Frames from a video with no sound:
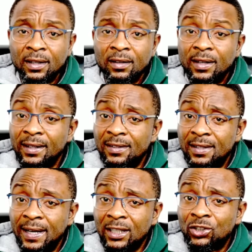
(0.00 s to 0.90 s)
that they
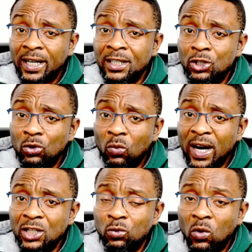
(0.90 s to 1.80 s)
are trying to
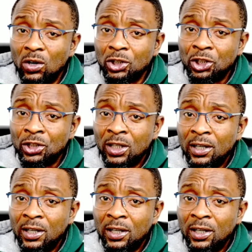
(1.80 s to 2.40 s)
whitewash